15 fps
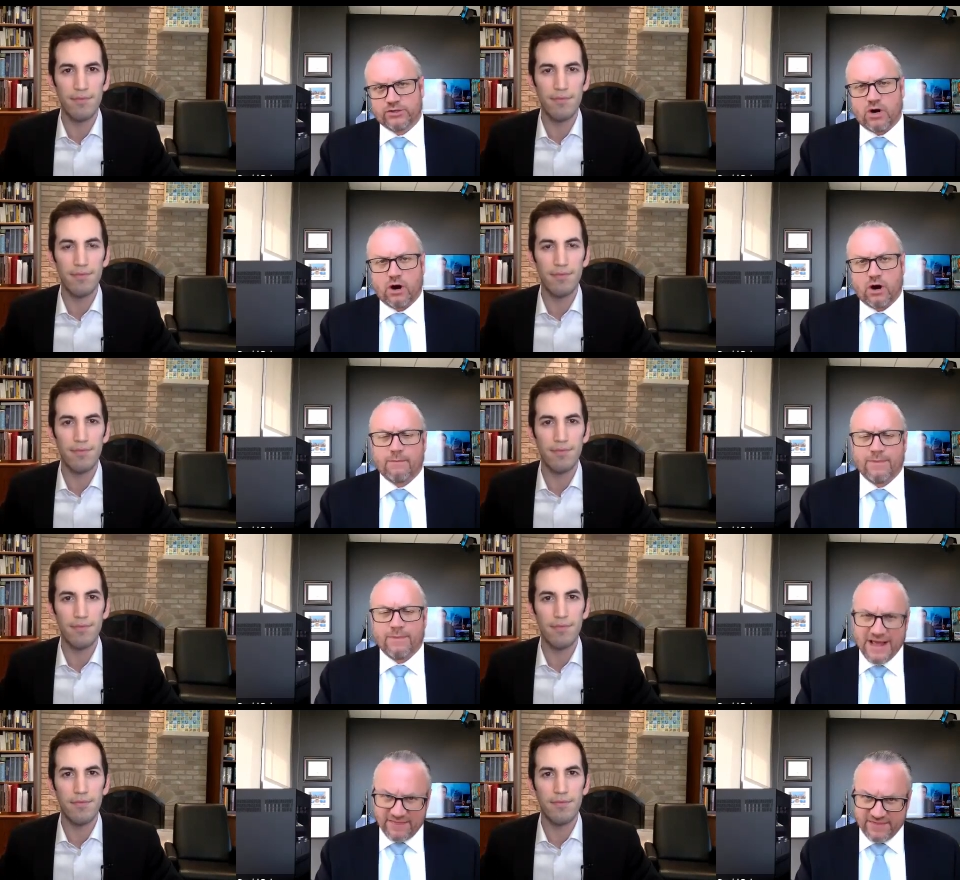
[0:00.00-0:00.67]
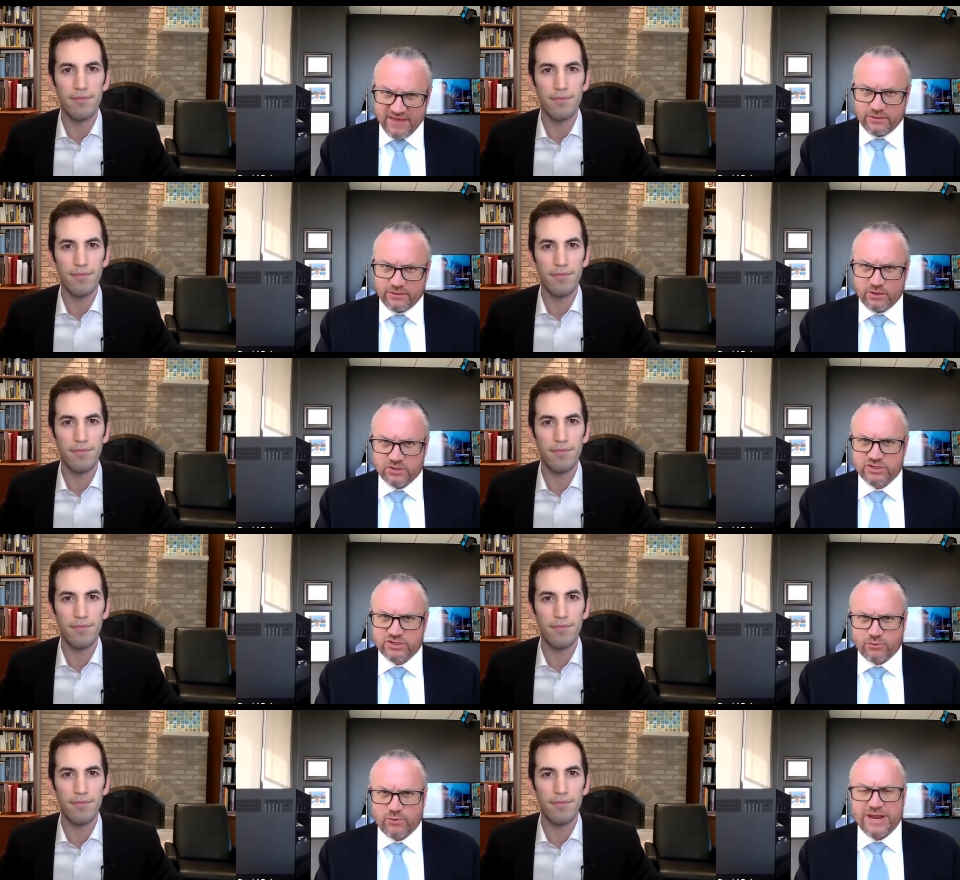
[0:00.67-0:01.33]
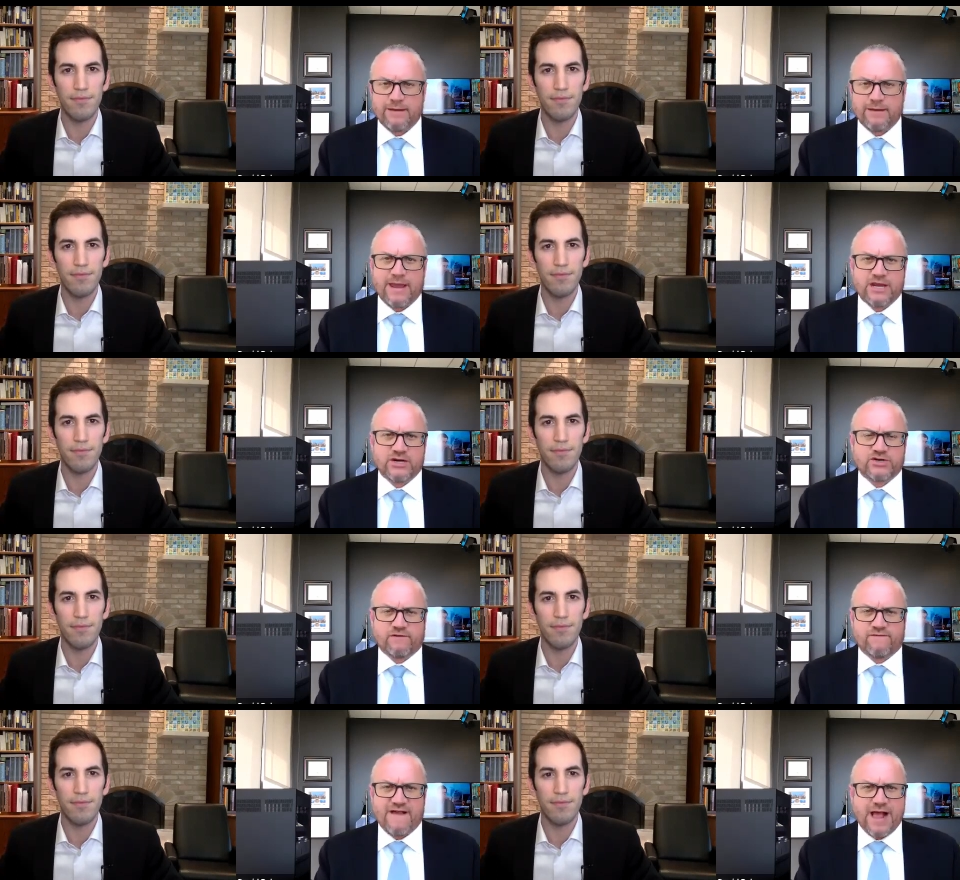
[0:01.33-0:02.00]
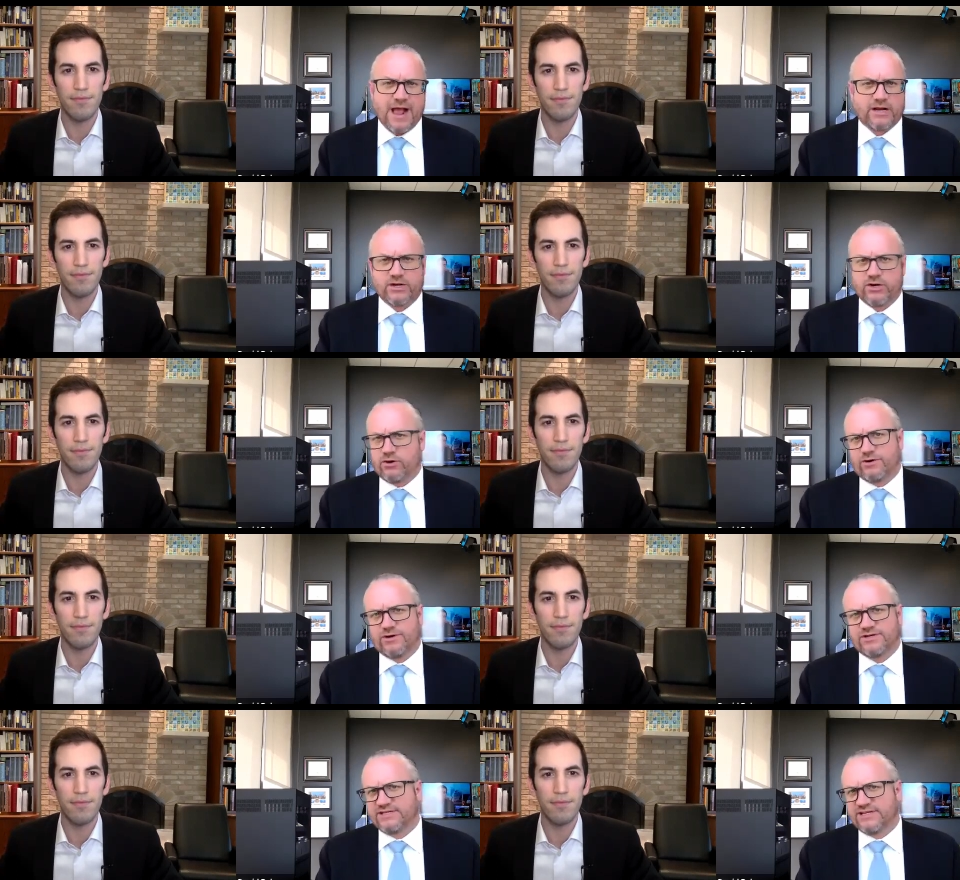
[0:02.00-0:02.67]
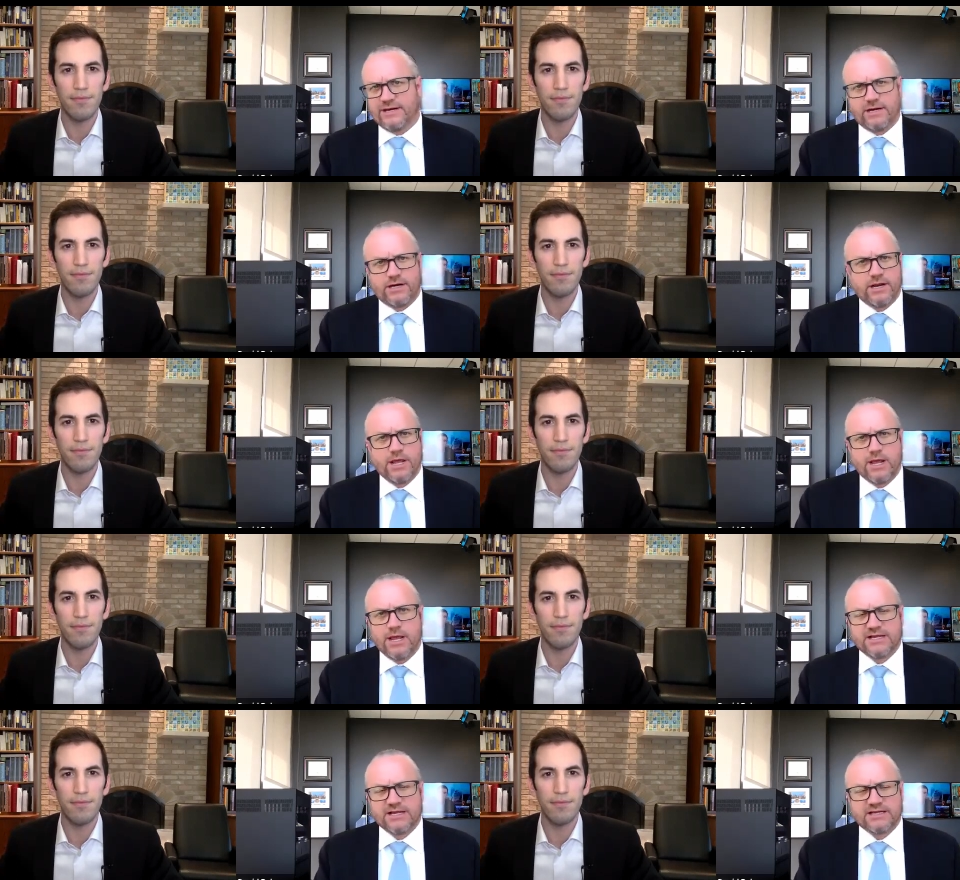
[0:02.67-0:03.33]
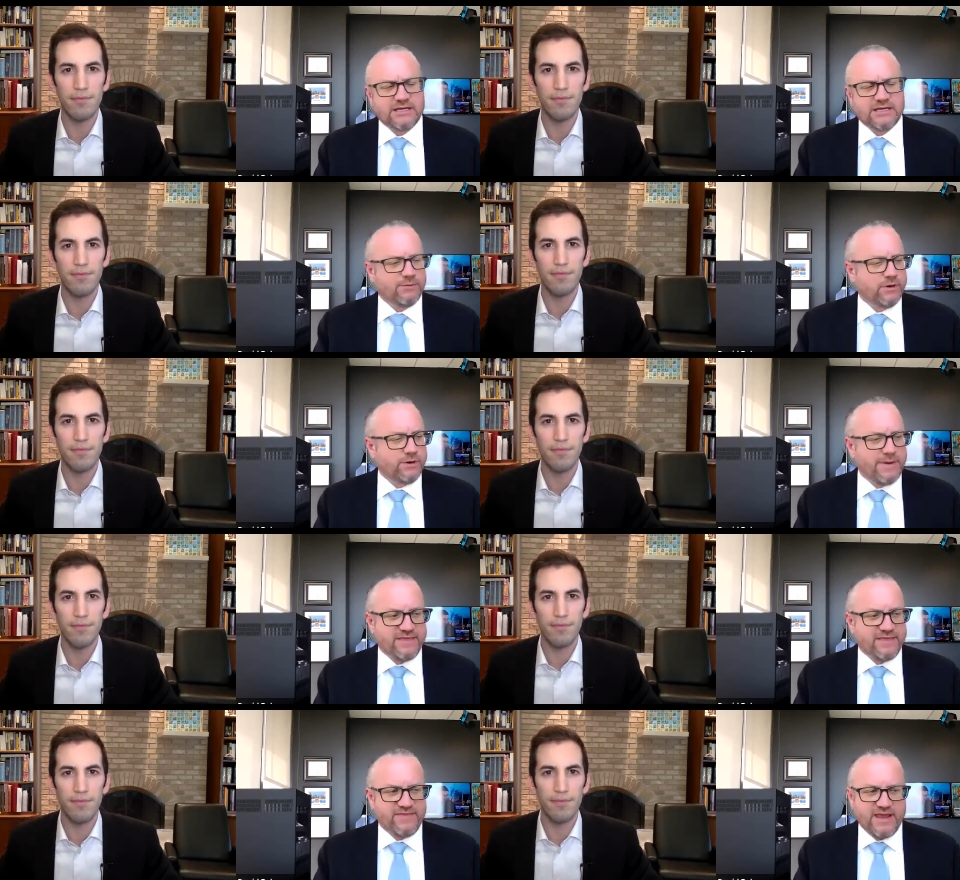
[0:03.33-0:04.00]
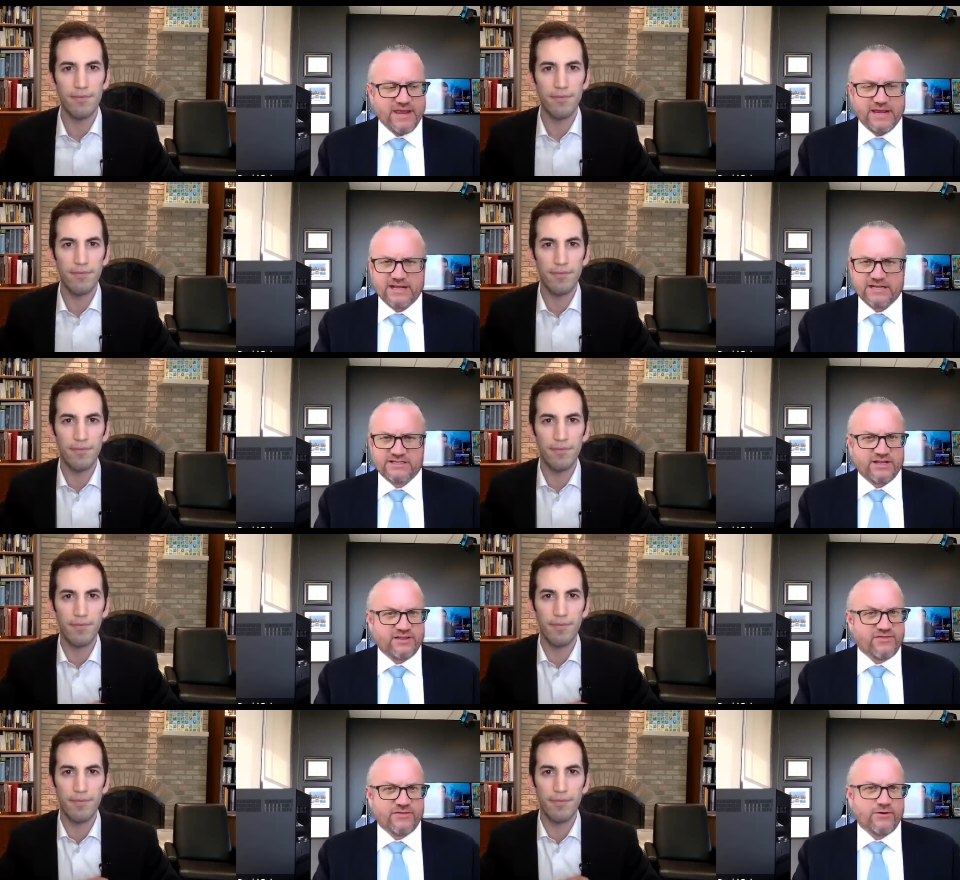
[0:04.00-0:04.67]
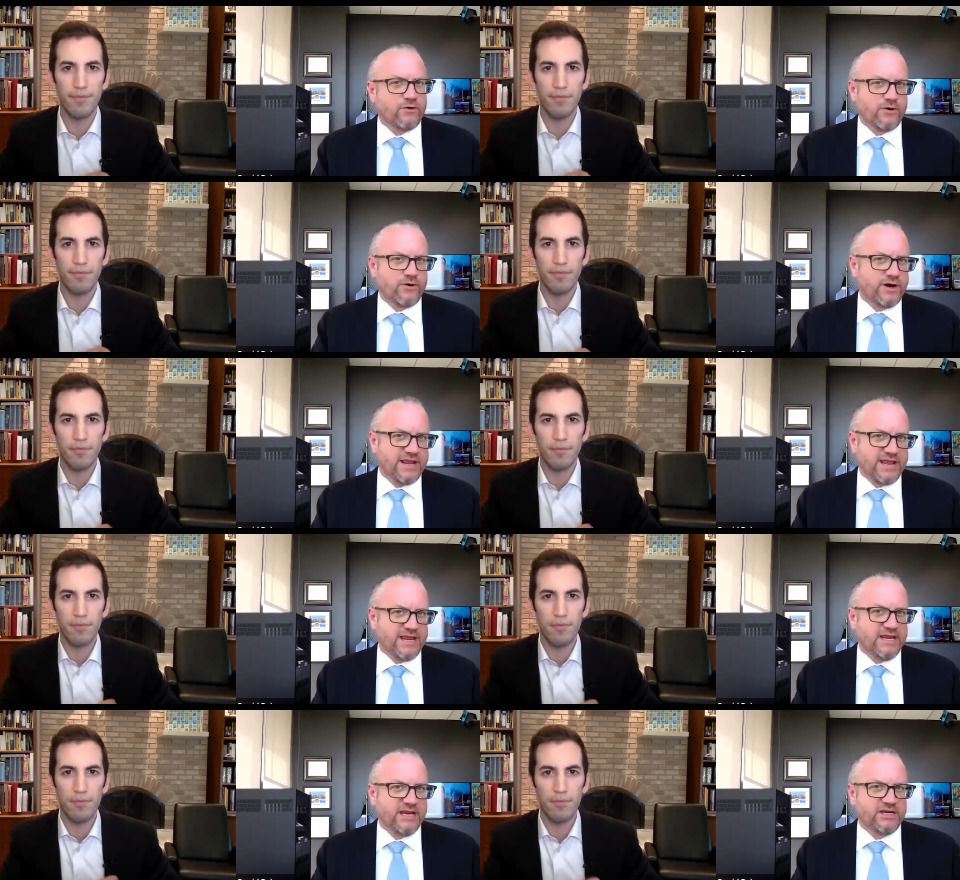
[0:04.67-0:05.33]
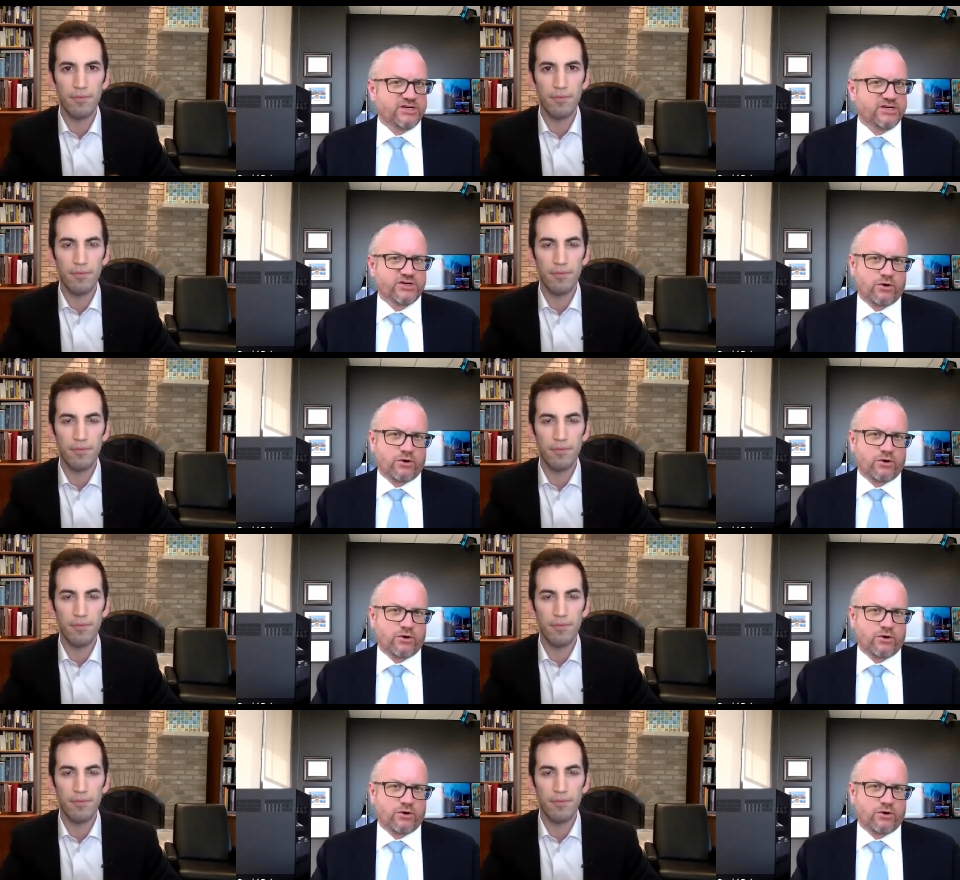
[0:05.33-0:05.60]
Speaker 1: are, but I think there's three major factors, and someone may think it's a third each